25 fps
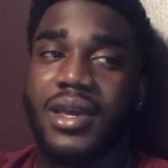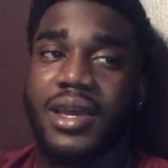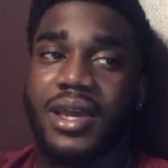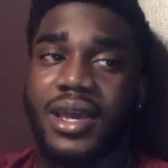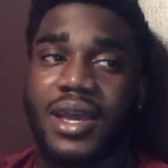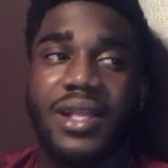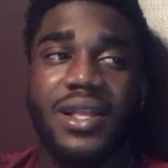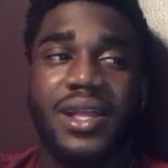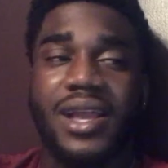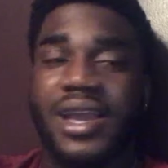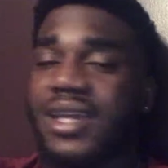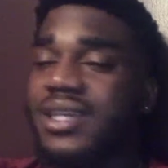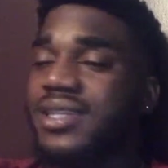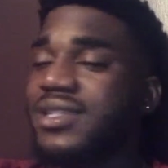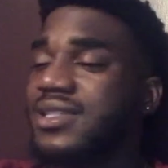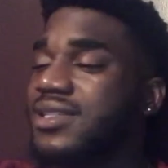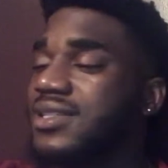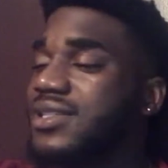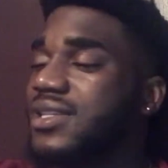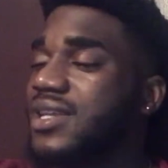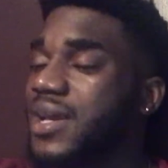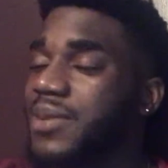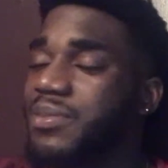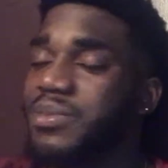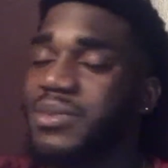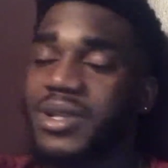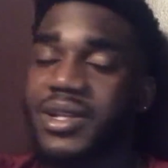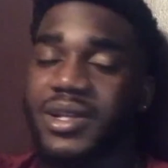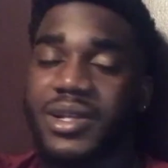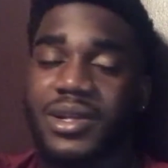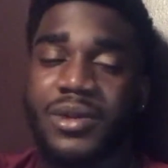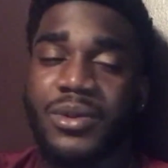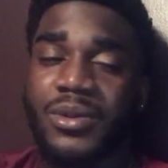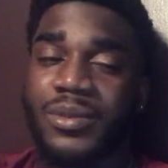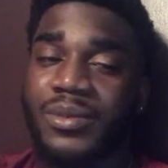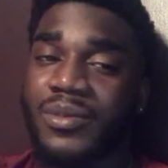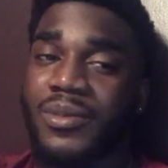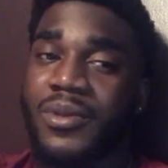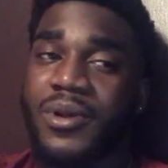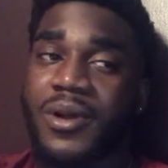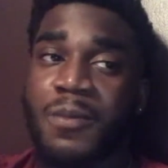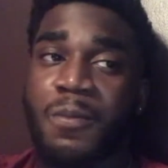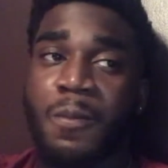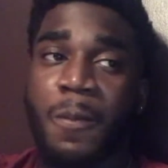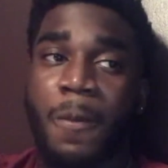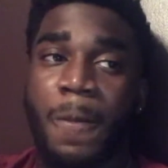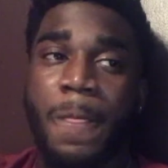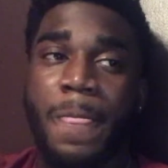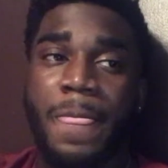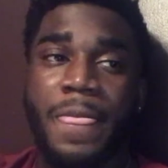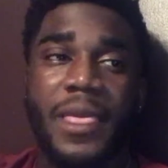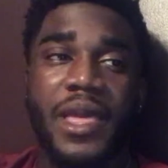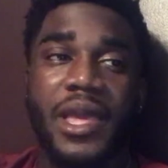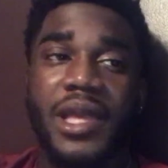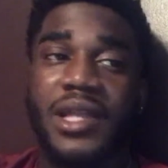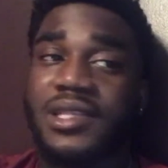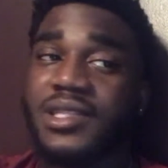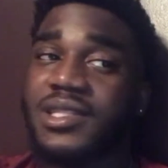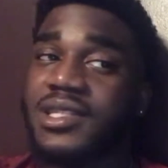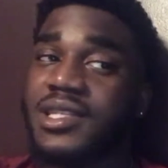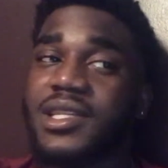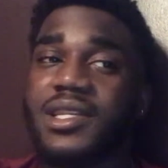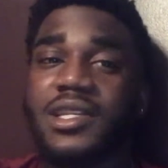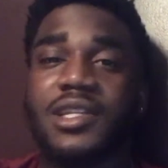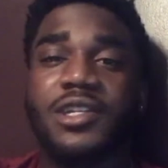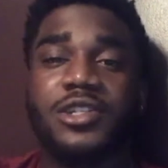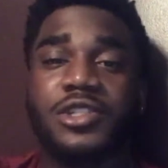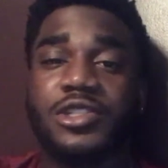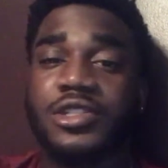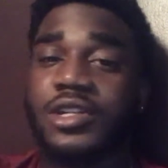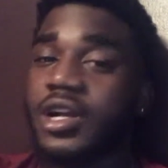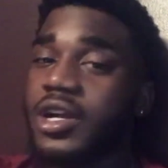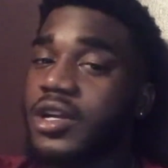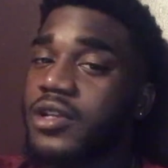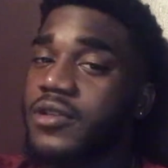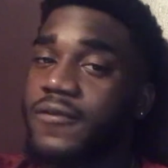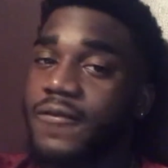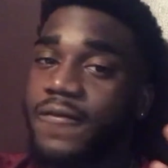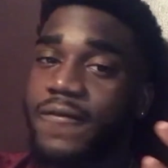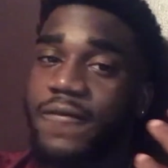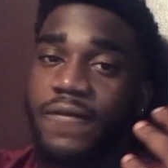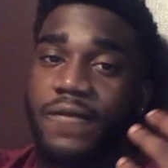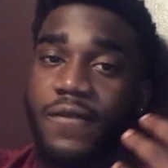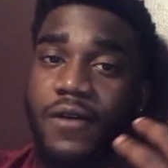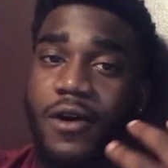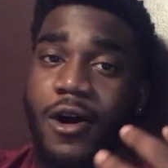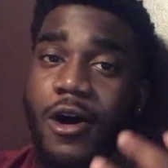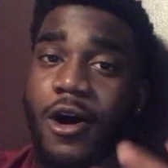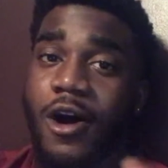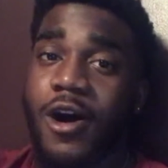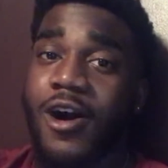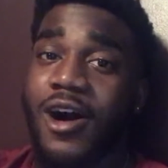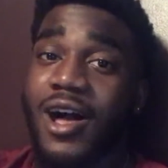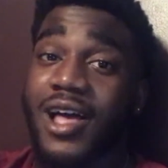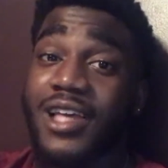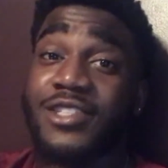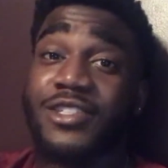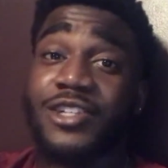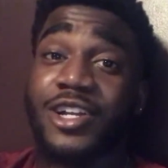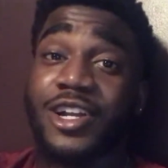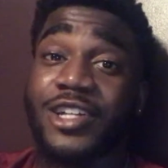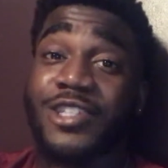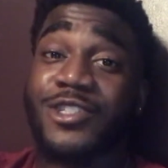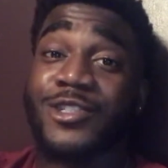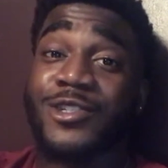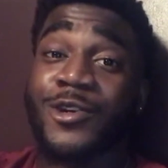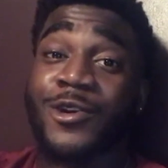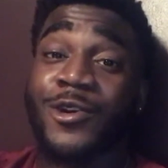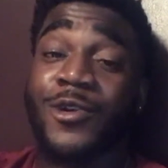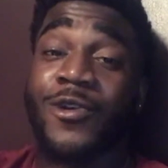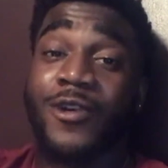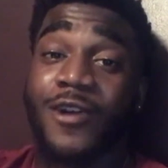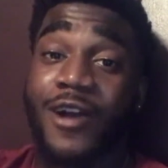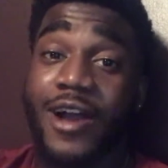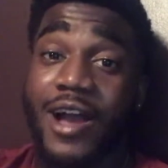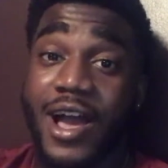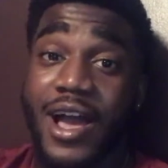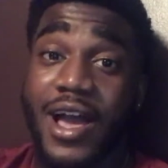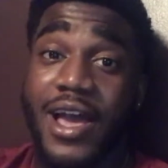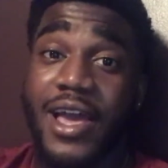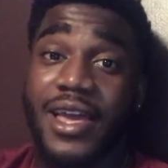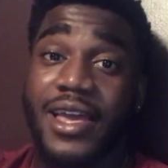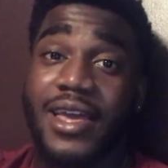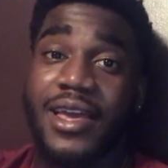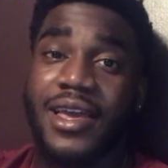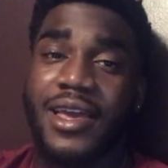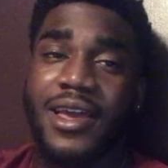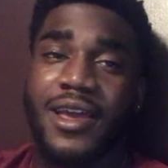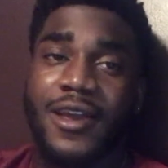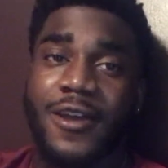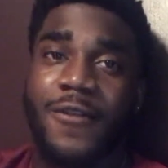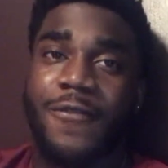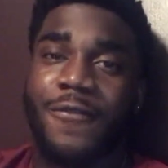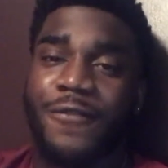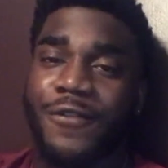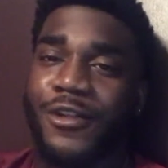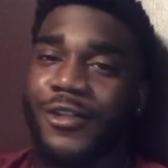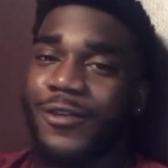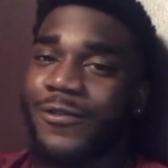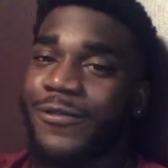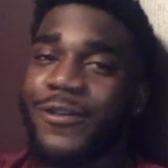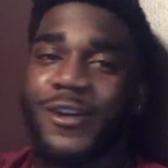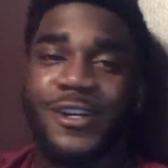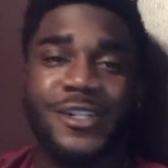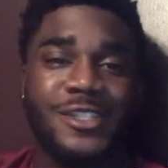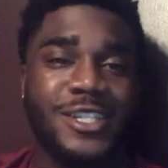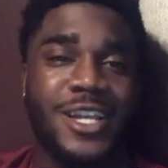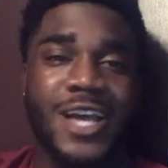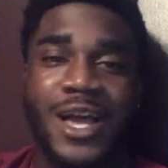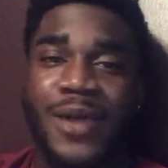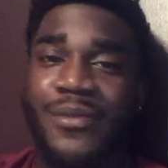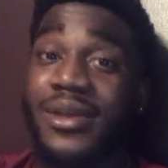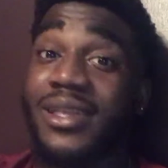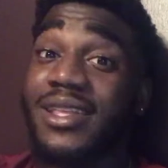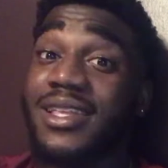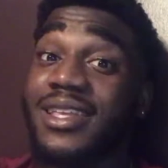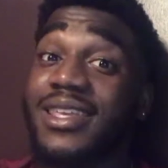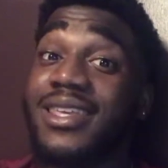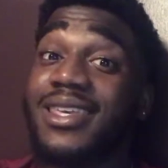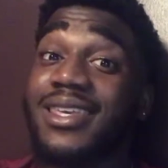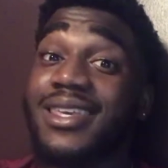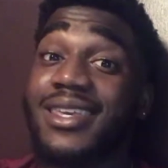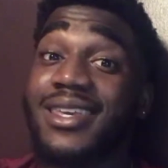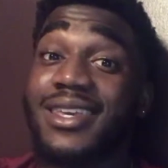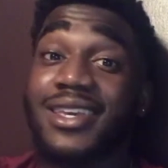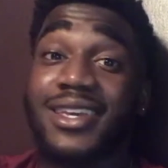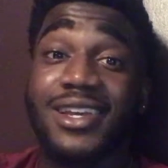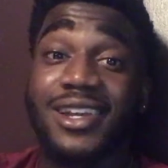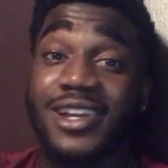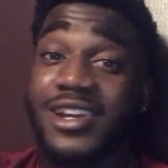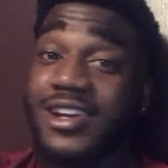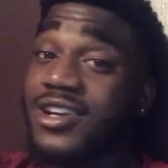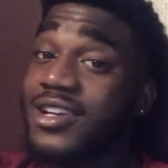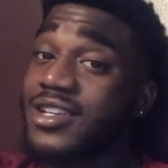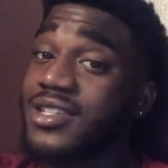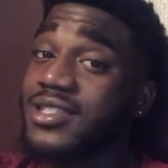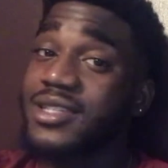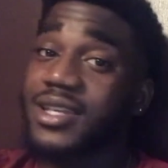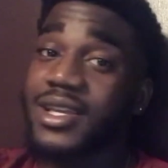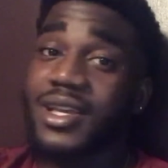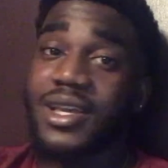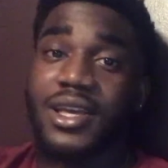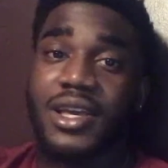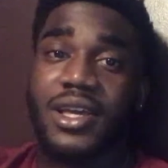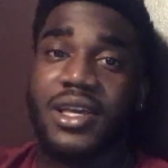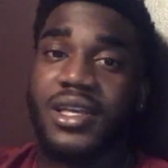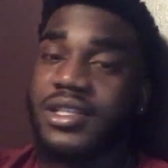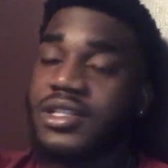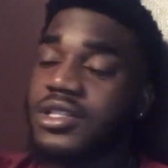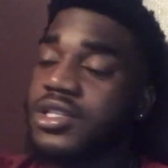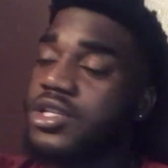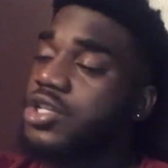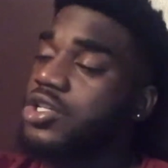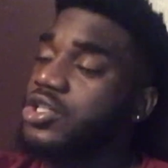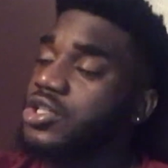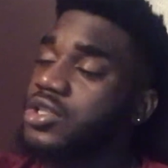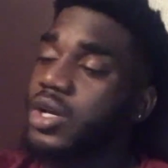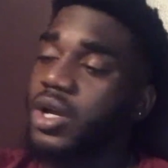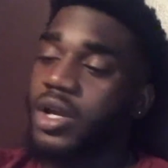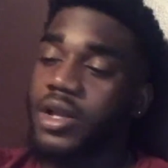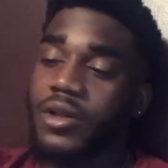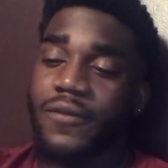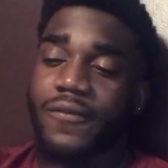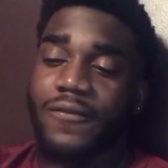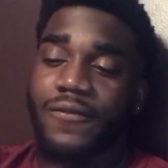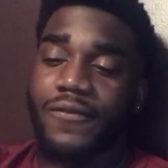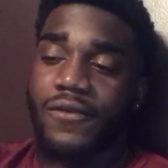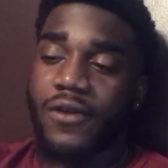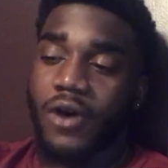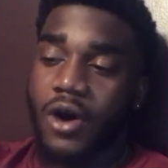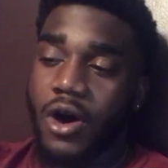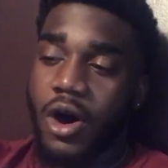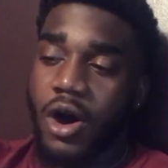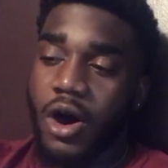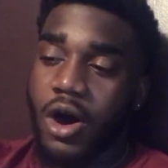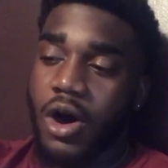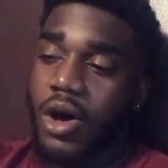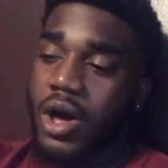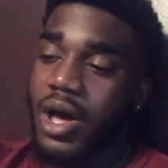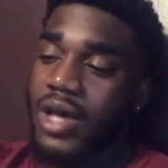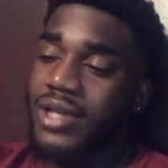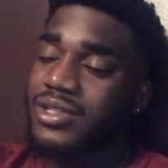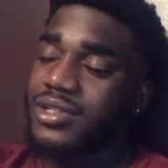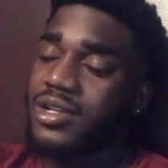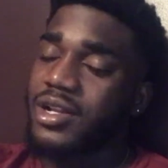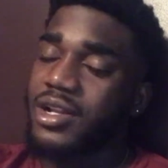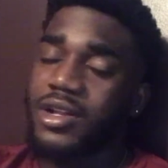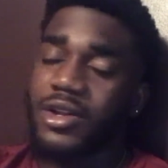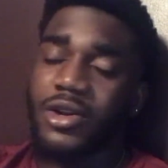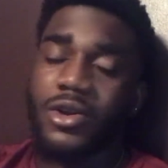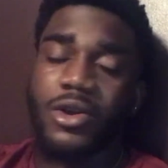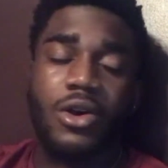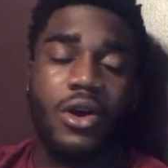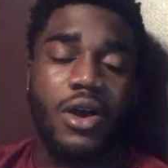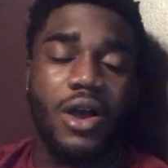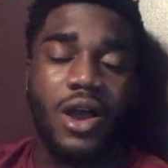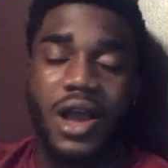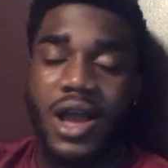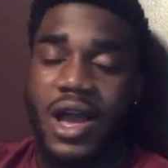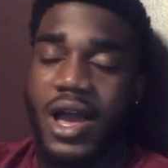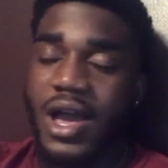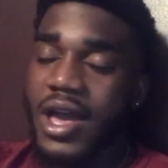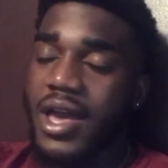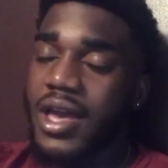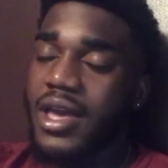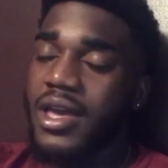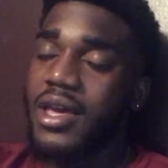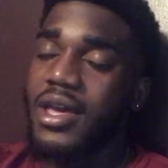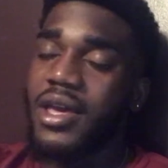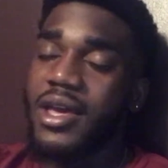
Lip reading: And I accepted him. And tears started to fall. I started to cry for the first time in years. Tears started to fall. I started to cry.